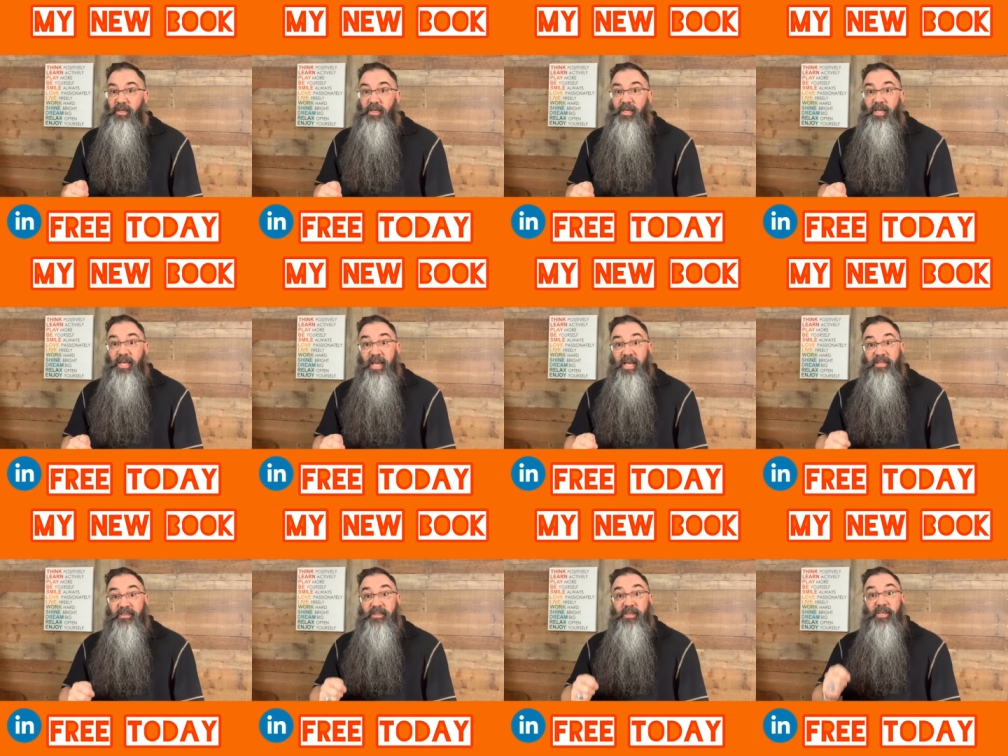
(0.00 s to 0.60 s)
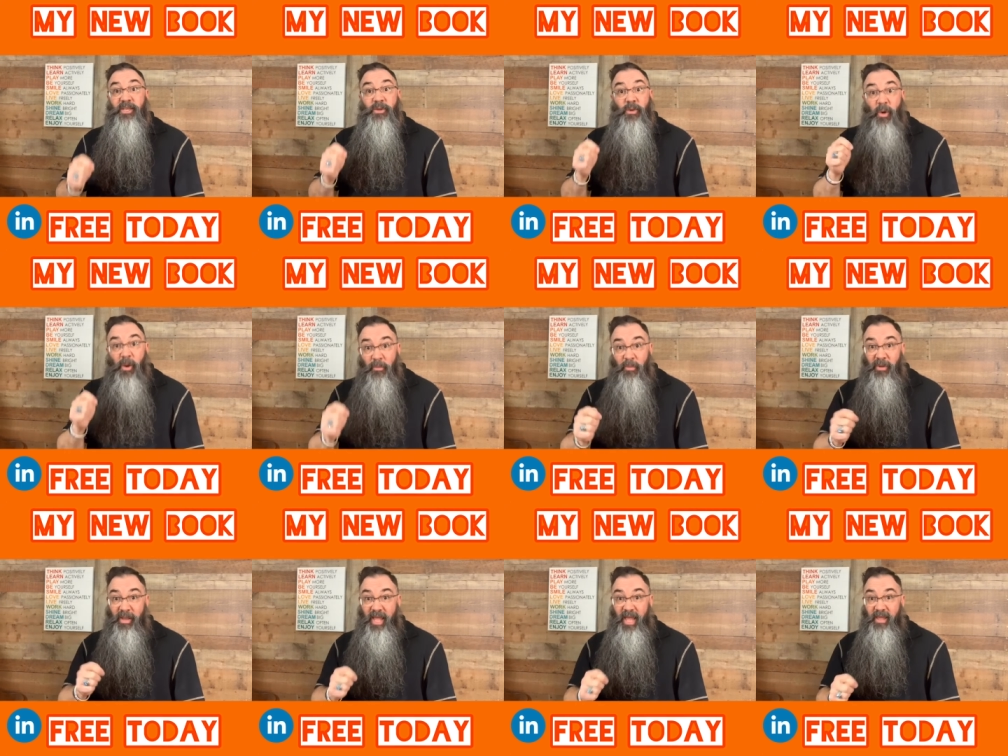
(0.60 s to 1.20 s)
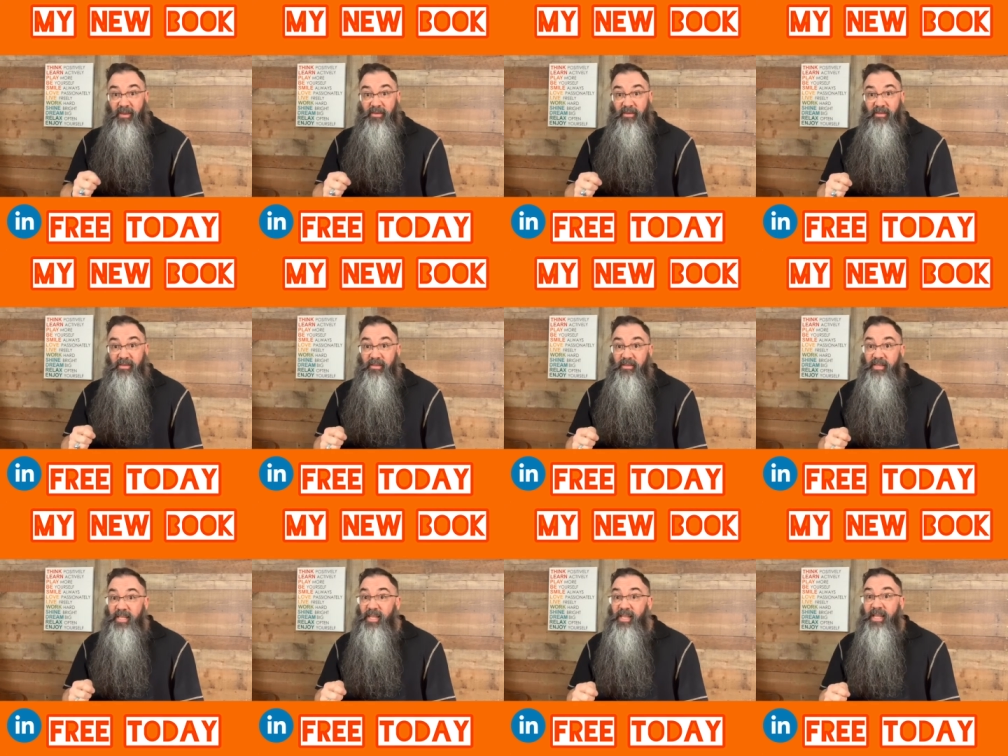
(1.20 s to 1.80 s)
It's your plan
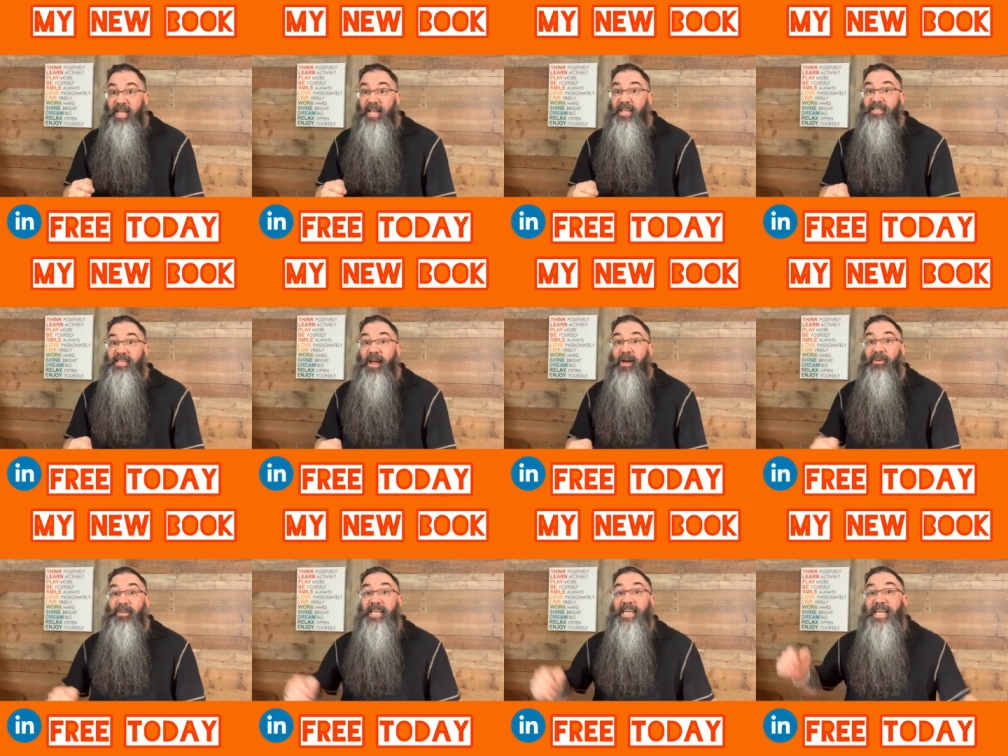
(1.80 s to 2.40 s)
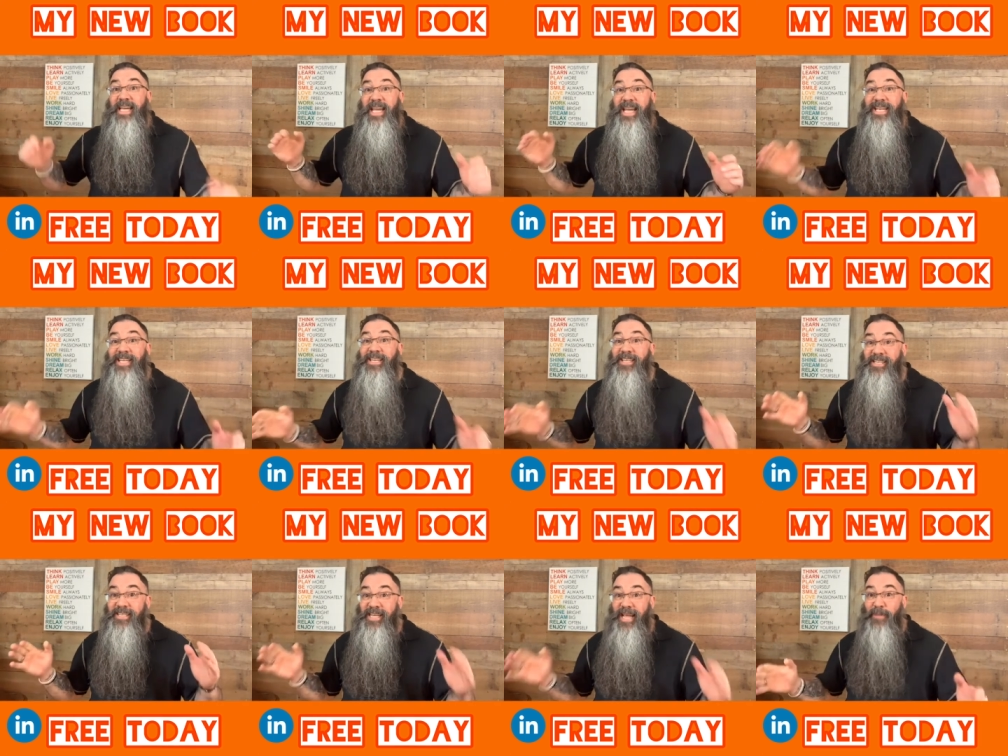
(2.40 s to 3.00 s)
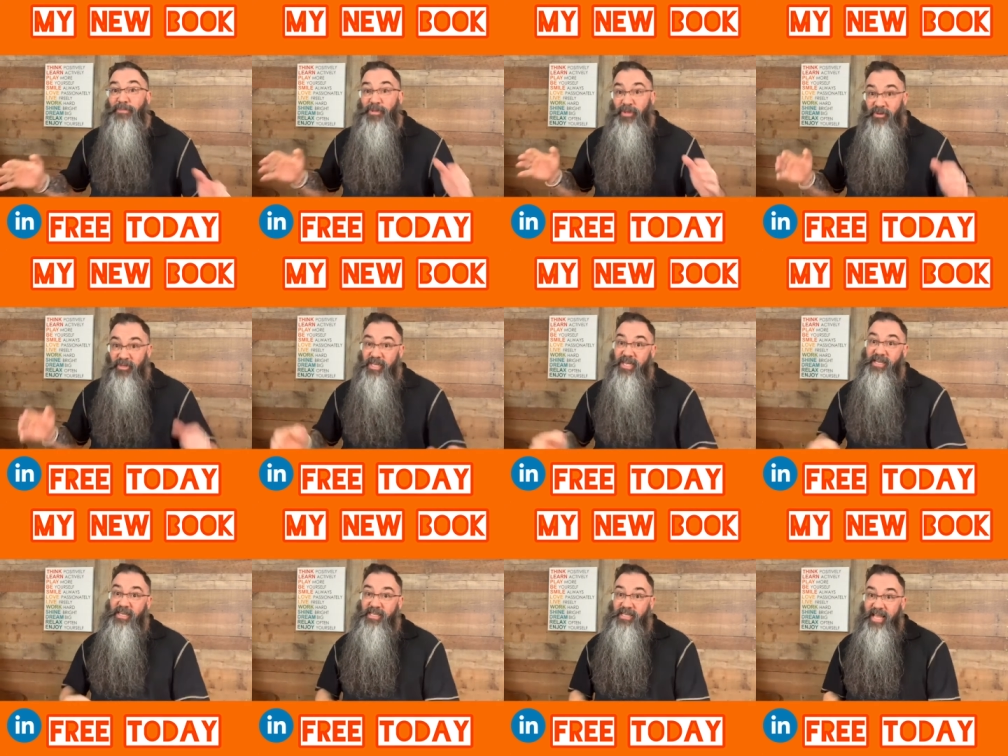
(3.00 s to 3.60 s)
that lays out each step you'll
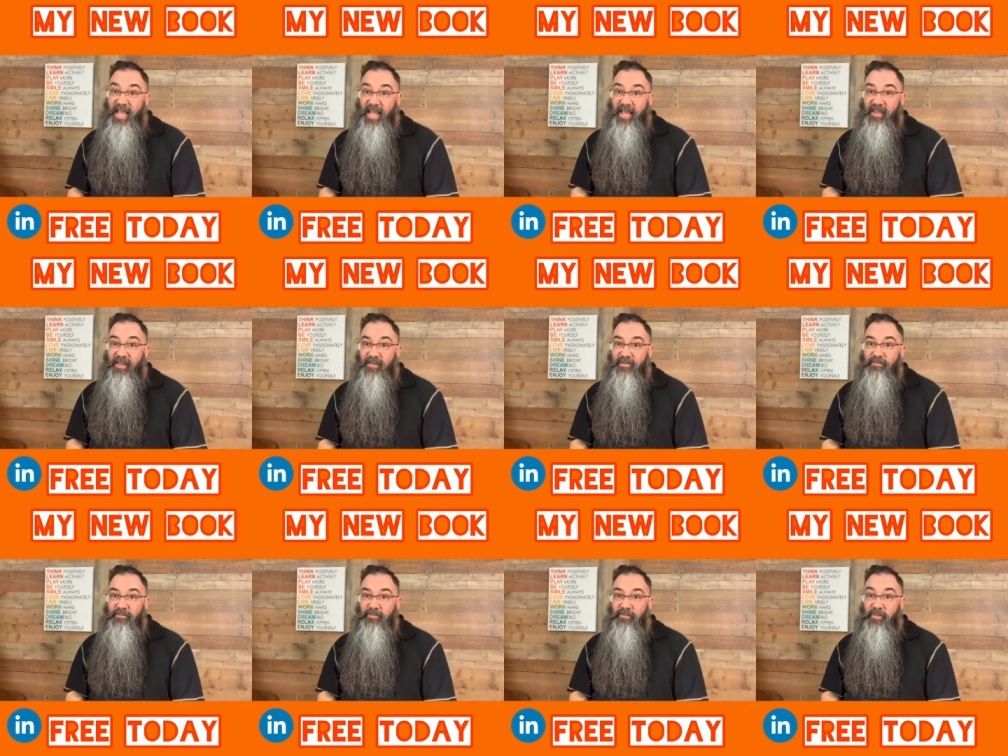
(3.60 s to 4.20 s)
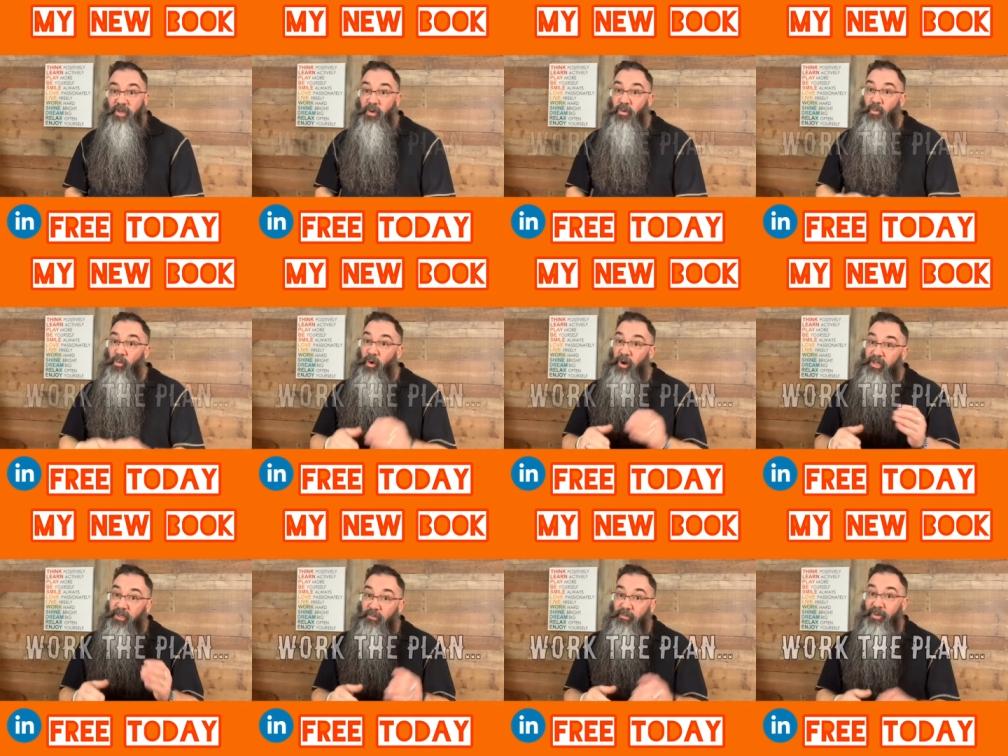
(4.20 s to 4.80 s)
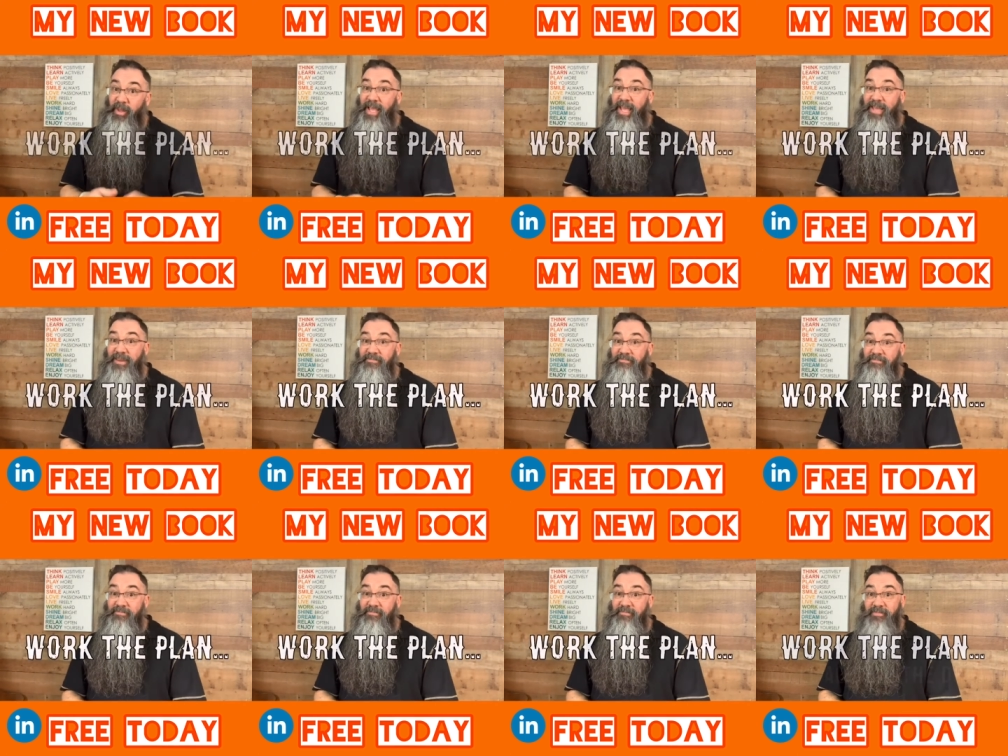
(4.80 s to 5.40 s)
need to take. Work the plan,
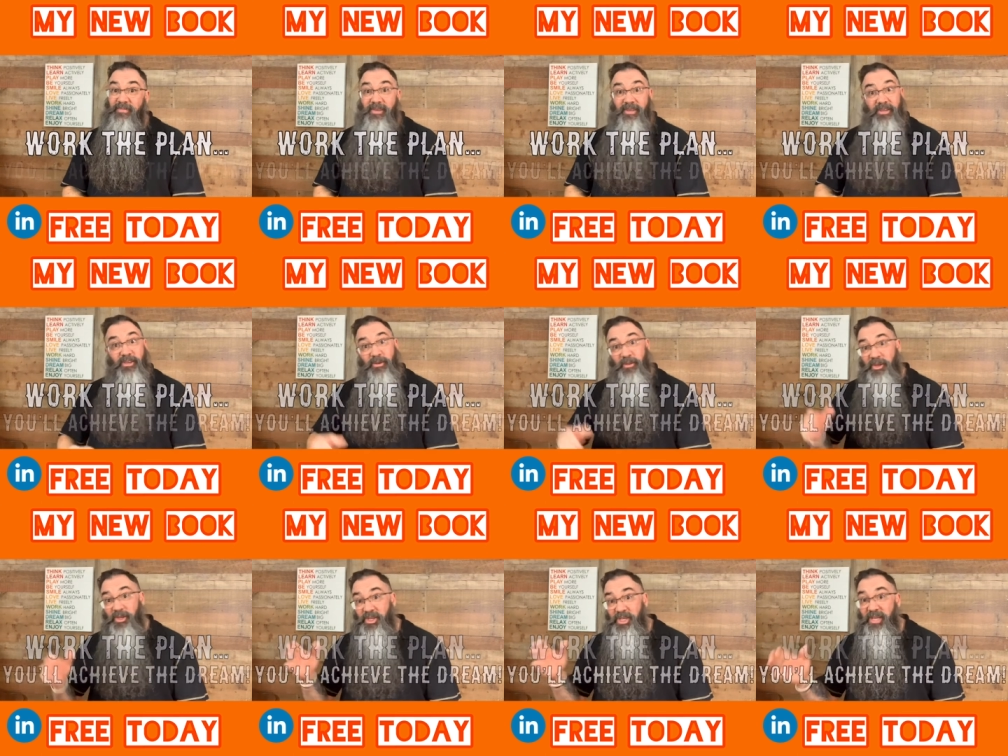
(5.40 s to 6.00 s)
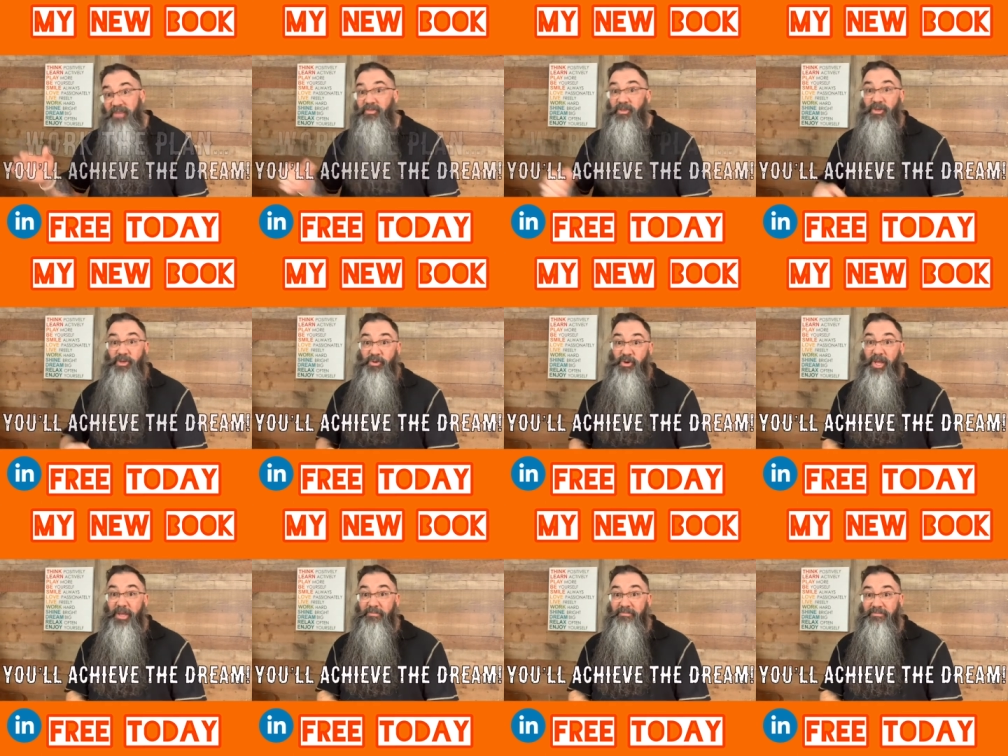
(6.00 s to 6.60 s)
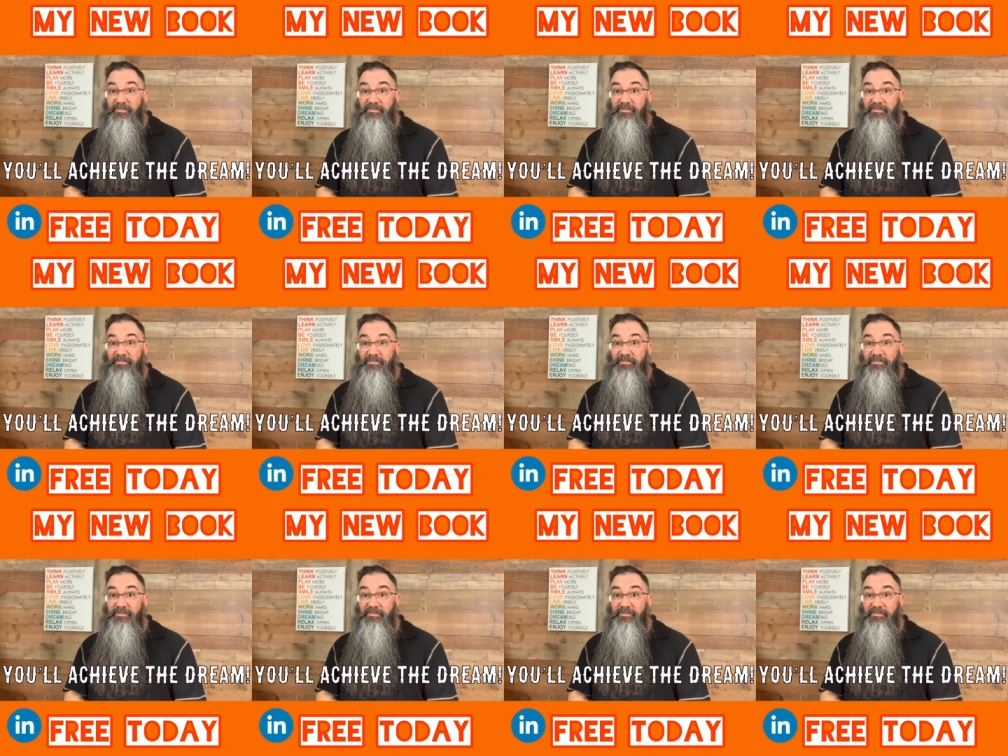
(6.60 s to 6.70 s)
you'll achieve the dream.